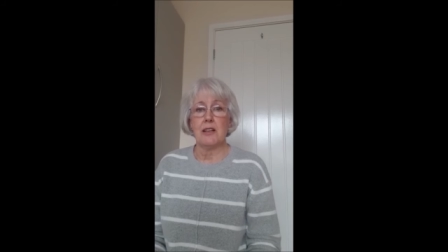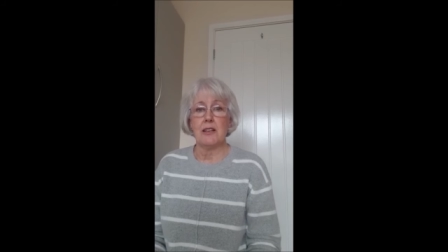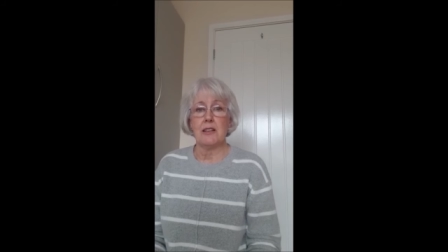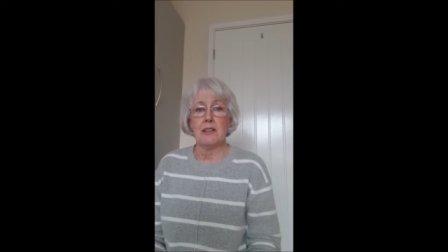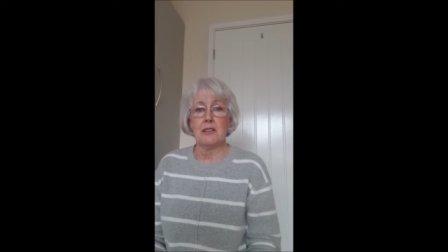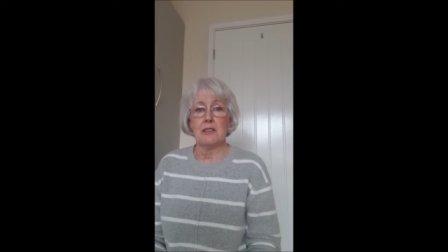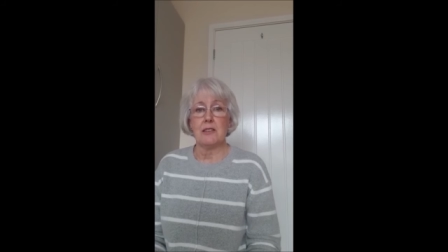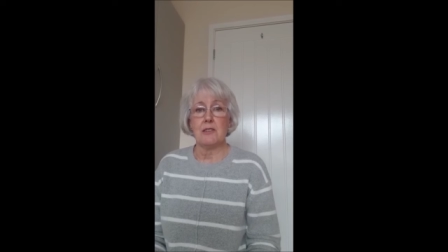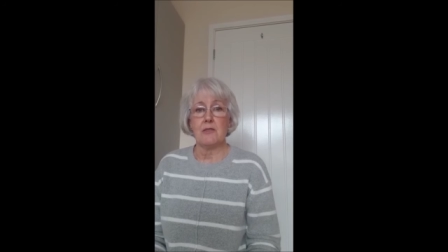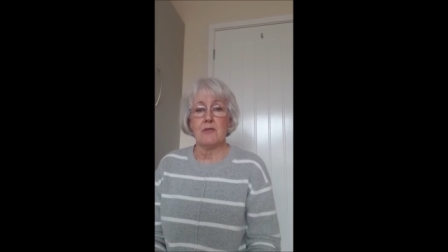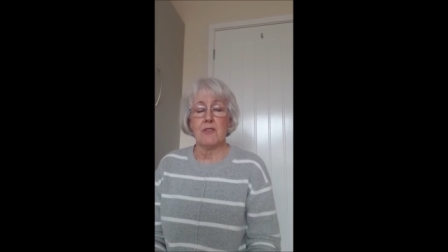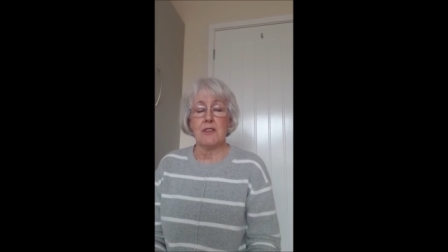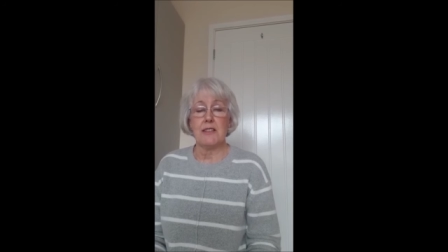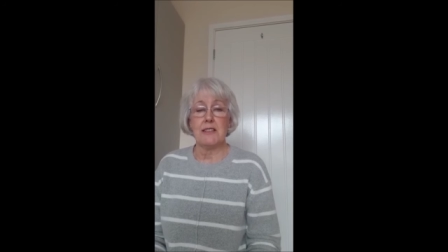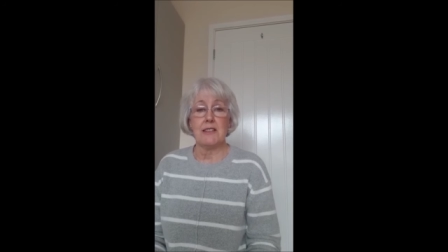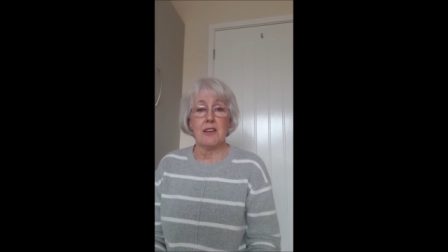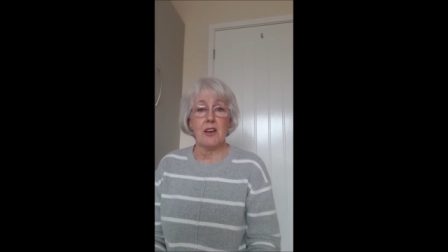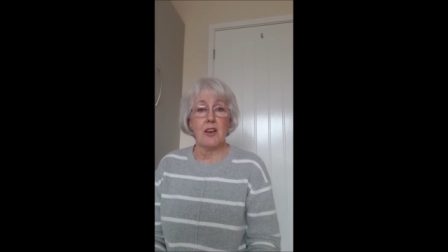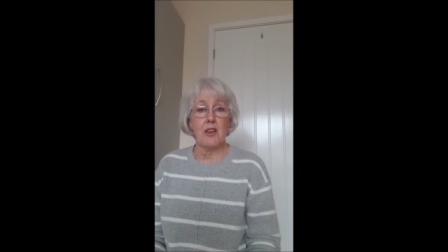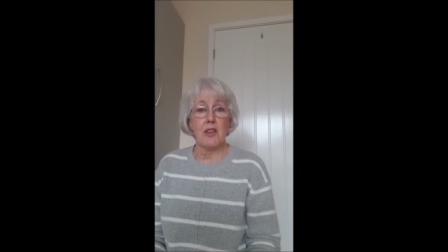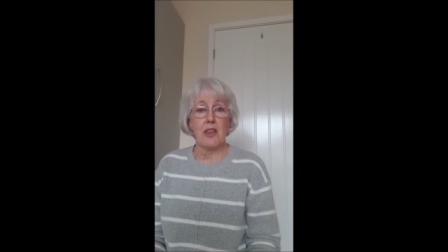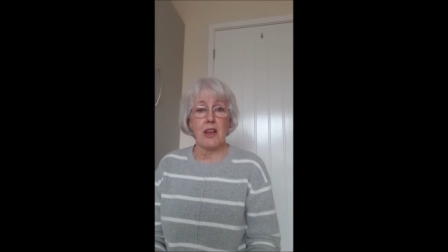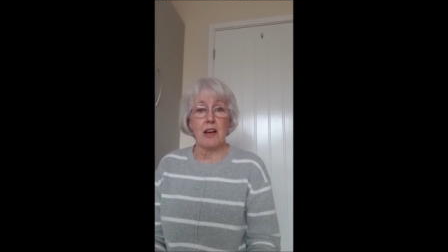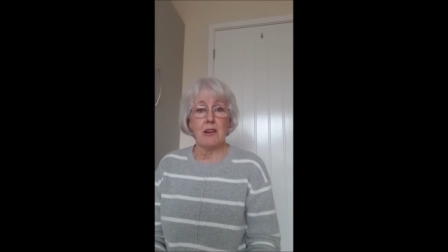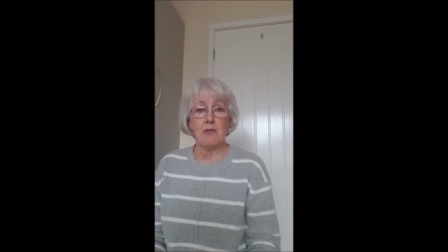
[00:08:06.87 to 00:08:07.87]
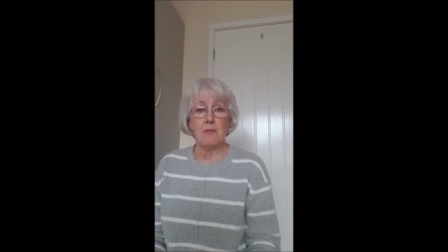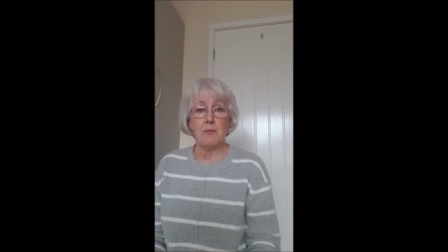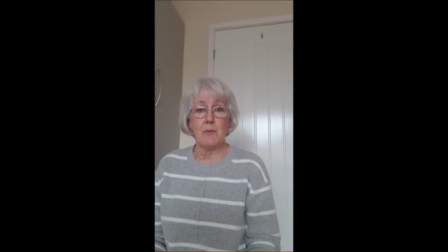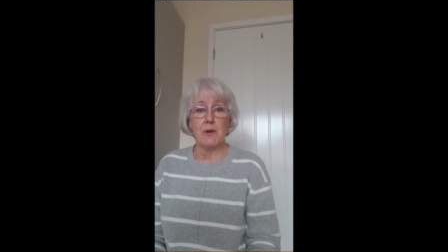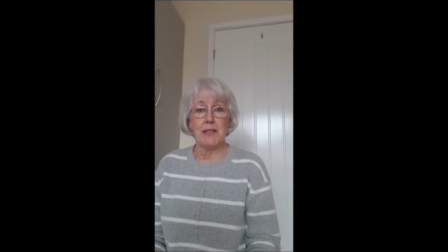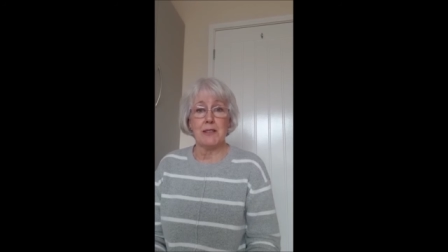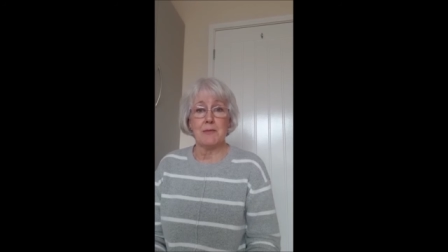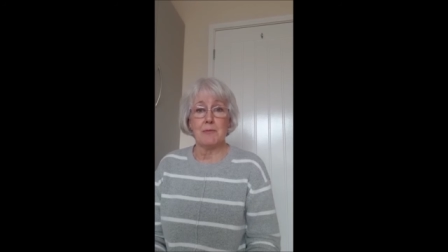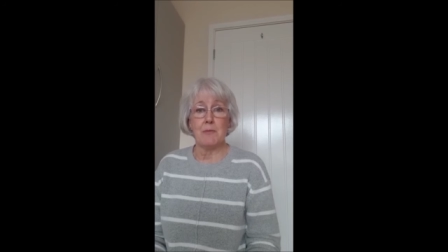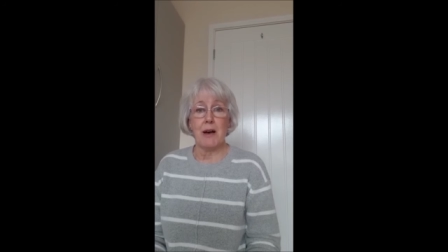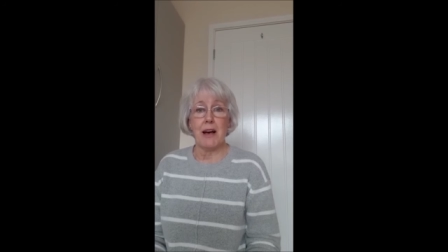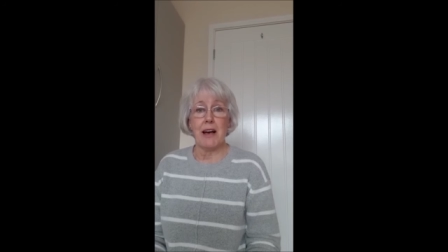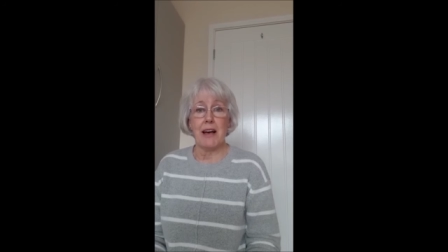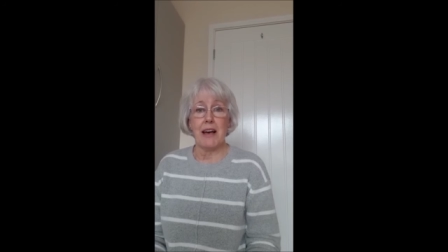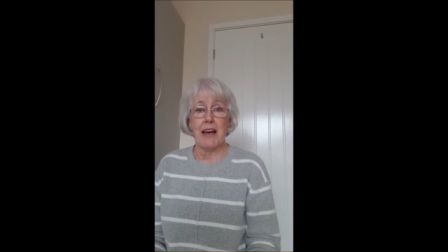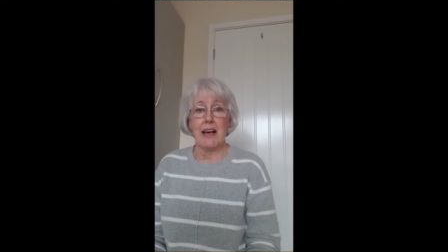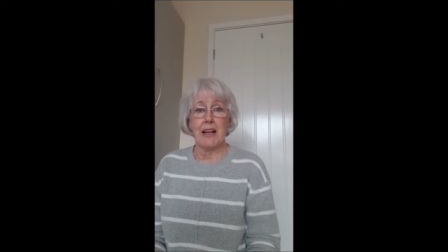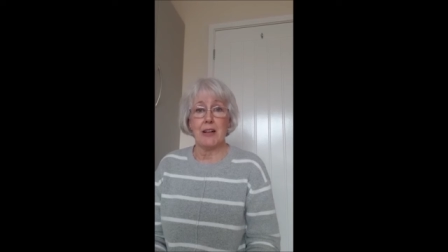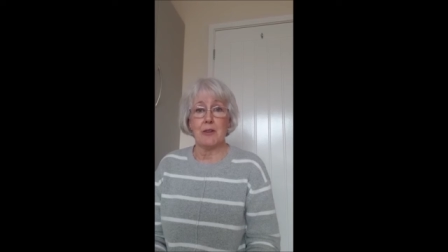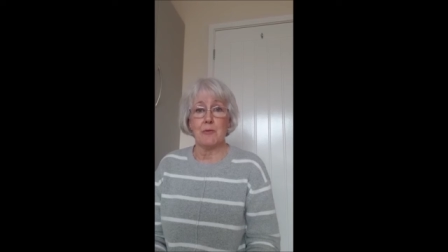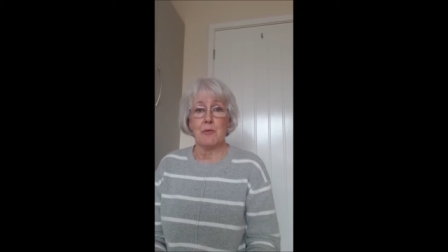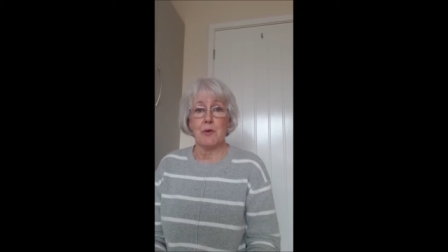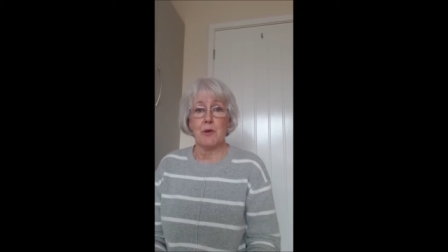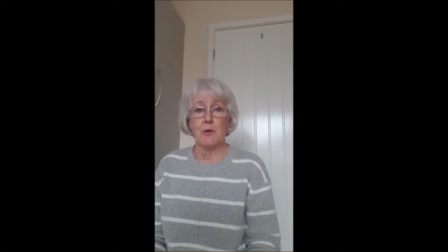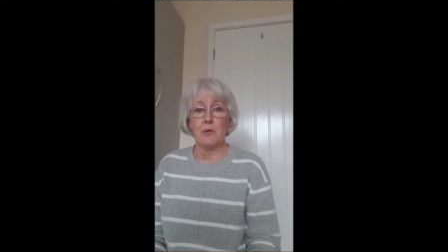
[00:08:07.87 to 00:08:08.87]
that a physiotherapist might
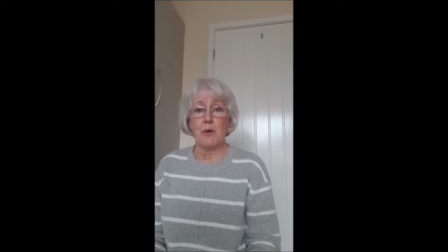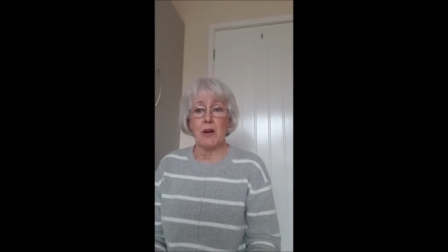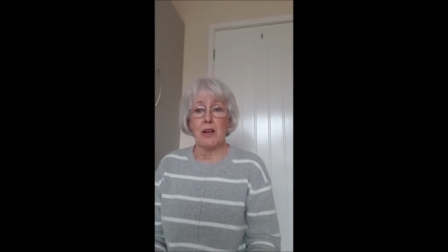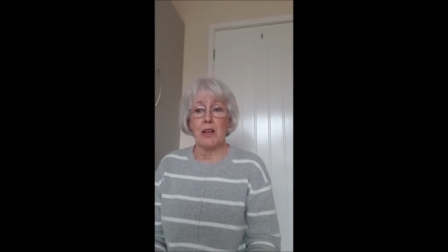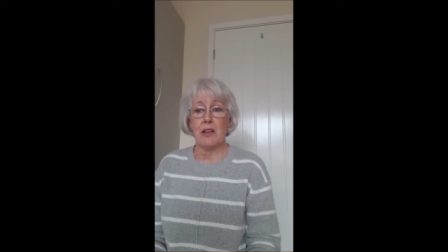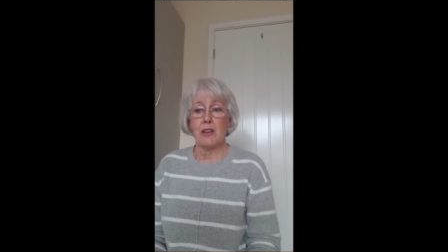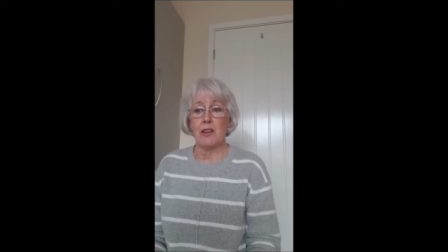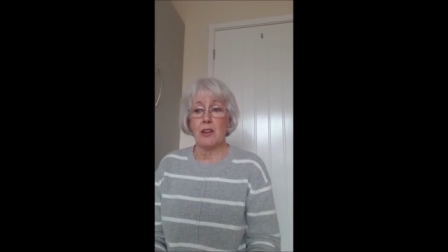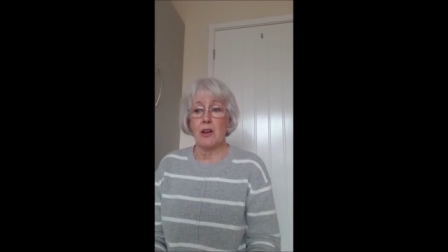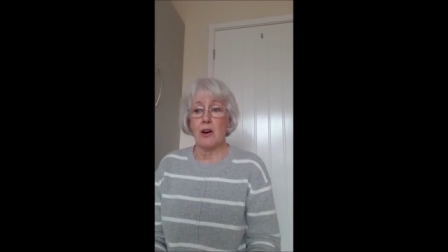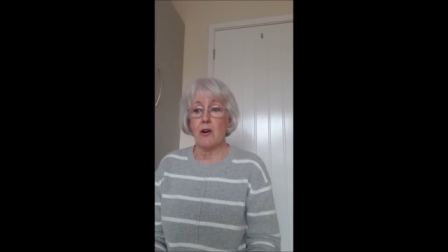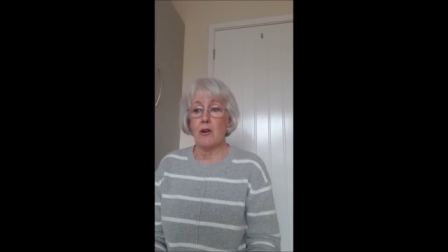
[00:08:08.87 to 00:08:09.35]
help you with,